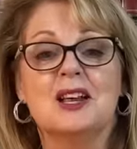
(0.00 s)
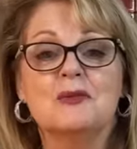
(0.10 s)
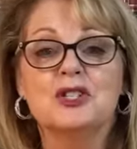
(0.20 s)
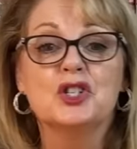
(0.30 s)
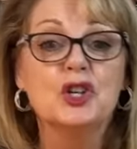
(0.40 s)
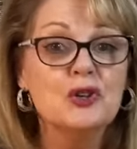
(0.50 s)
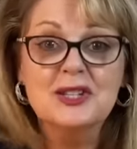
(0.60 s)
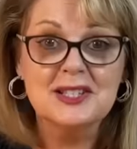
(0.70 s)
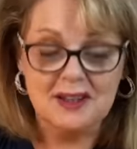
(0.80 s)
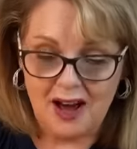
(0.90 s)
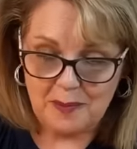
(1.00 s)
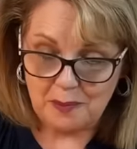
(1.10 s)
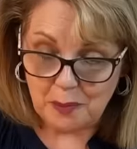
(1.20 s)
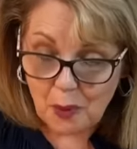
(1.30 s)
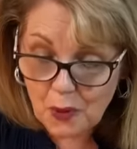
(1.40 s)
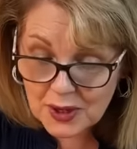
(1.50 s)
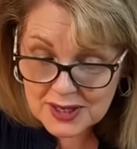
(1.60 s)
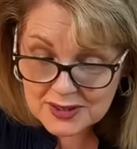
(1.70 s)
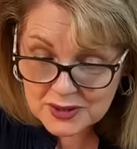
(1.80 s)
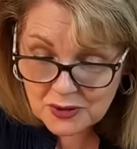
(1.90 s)
he was due to start
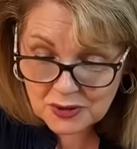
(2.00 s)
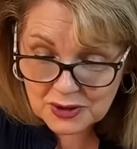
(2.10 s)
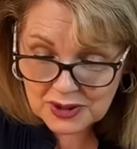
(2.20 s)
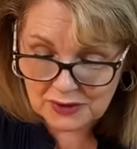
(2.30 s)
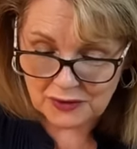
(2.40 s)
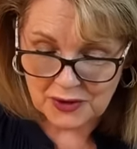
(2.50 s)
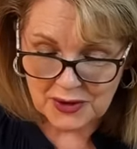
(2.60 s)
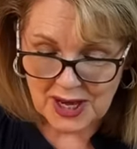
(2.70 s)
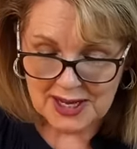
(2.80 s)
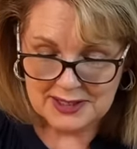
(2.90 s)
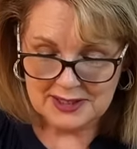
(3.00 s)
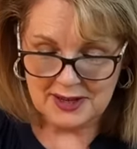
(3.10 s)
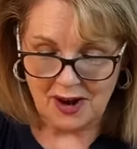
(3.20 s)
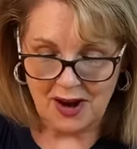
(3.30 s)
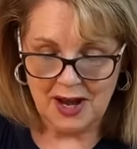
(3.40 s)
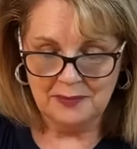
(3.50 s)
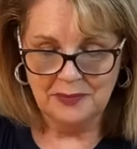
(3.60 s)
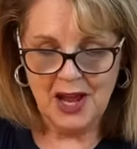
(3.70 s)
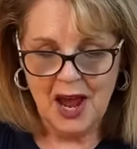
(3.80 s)
boarding school in a few days' time.